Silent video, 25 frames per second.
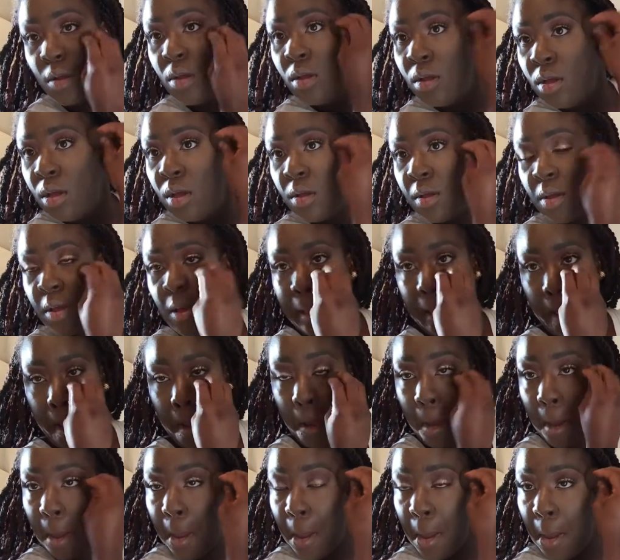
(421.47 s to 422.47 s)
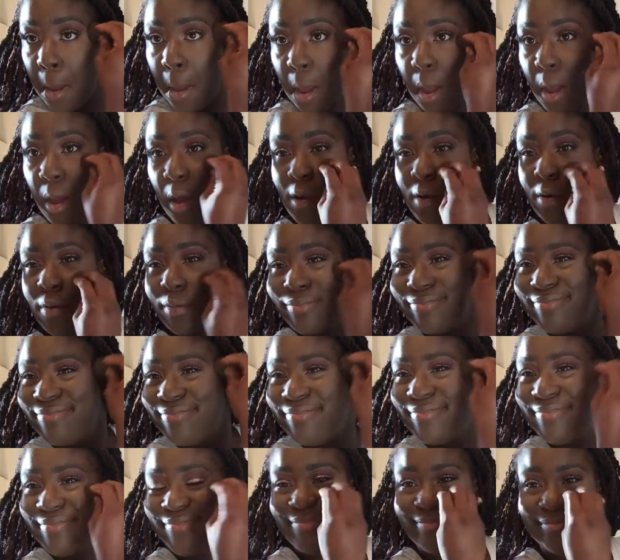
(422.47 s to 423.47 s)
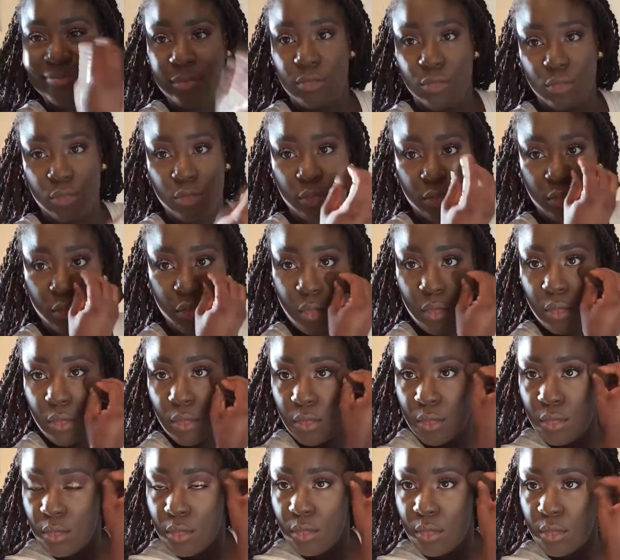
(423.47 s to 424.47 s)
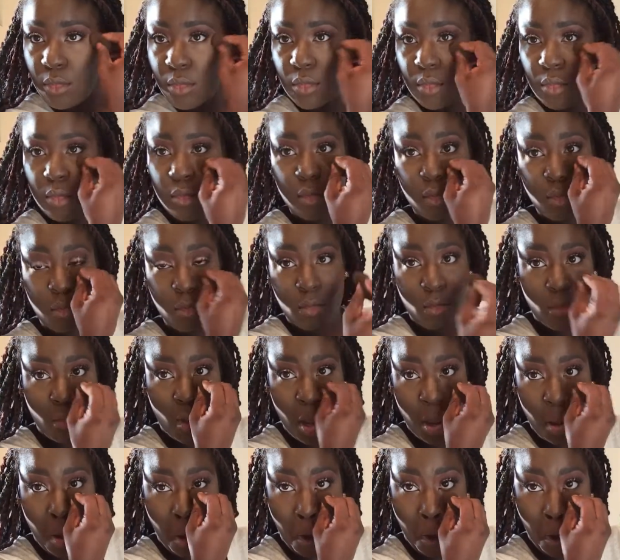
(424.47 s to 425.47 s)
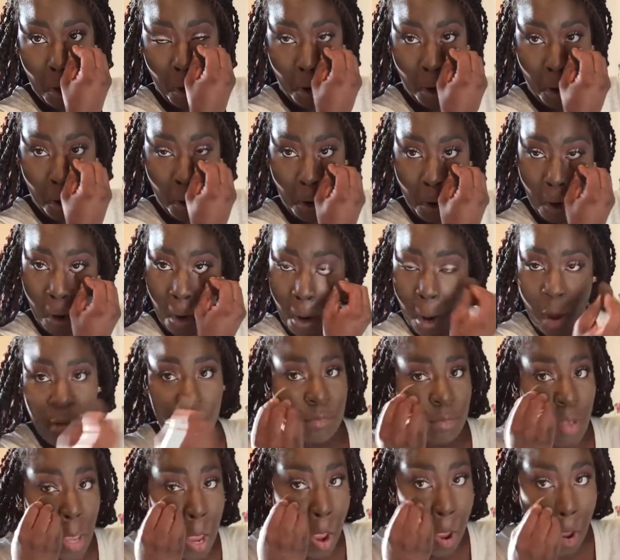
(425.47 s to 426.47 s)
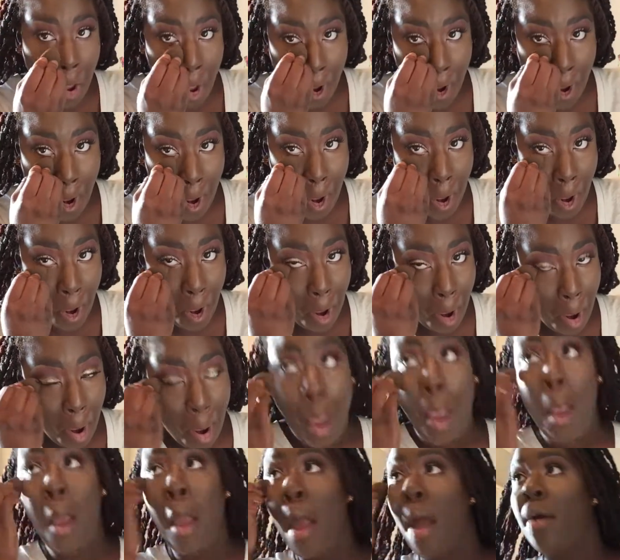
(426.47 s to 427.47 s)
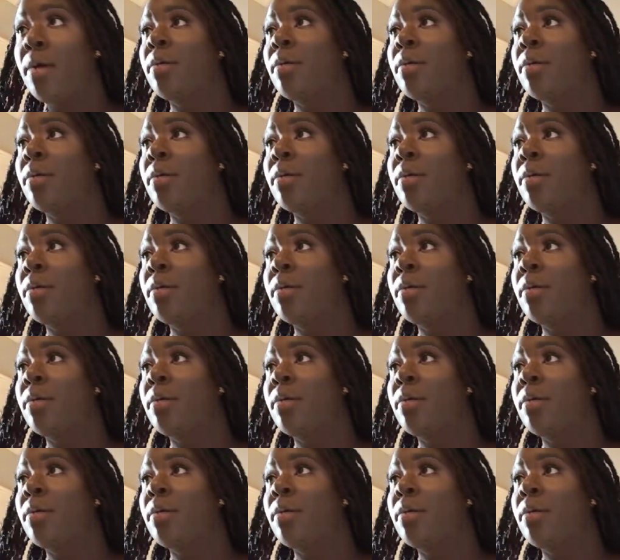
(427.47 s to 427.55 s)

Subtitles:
video, because sometimes you have to make sure both sides are even, then go ahead and do that. But you